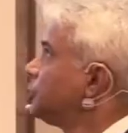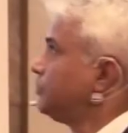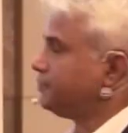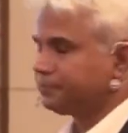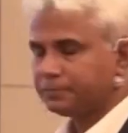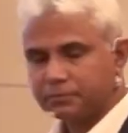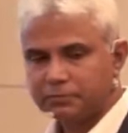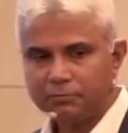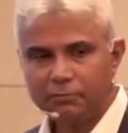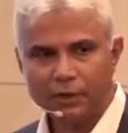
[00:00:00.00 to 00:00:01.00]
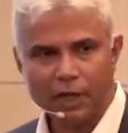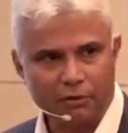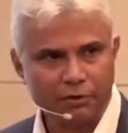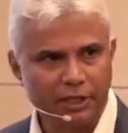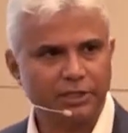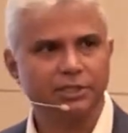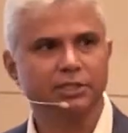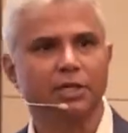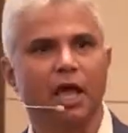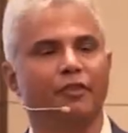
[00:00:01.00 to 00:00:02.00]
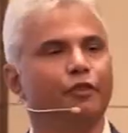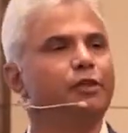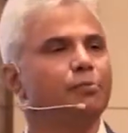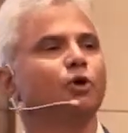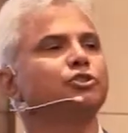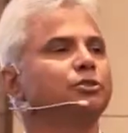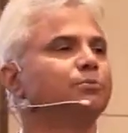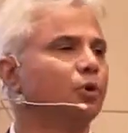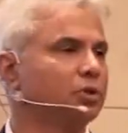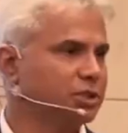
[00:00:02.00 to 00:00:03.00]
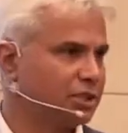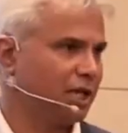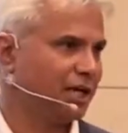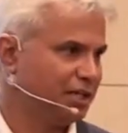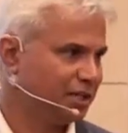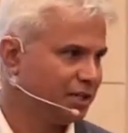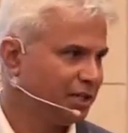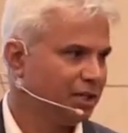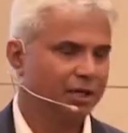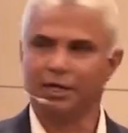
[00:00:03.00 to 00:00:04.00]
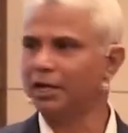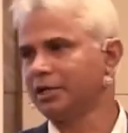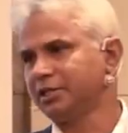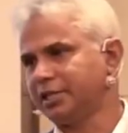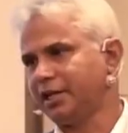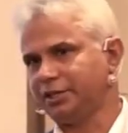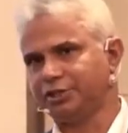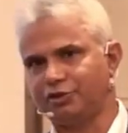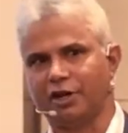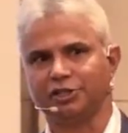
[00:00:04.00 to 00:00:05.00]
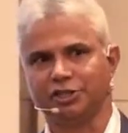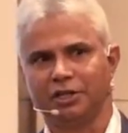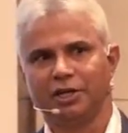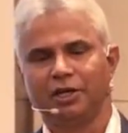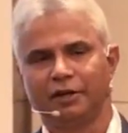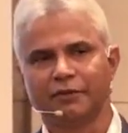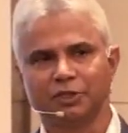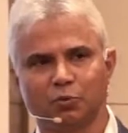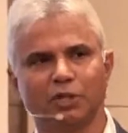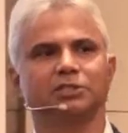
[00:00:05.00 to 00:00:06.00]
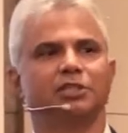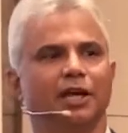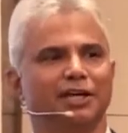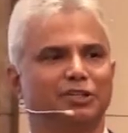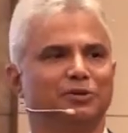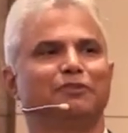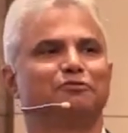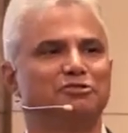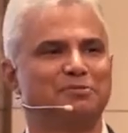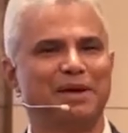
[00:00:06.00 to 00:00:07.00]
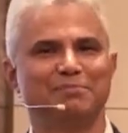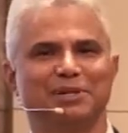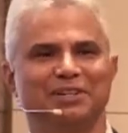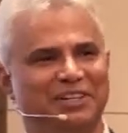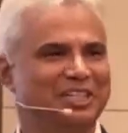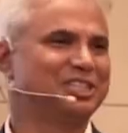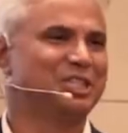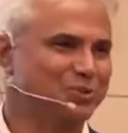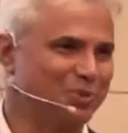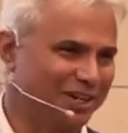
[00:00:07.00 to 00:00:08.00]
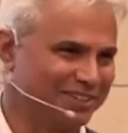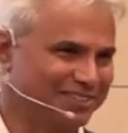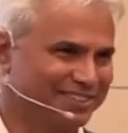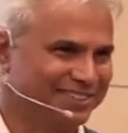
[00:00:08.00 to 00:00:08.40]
So, now this is the most important slide in understanding strategy. If there's one slide you have to remember, it's this one.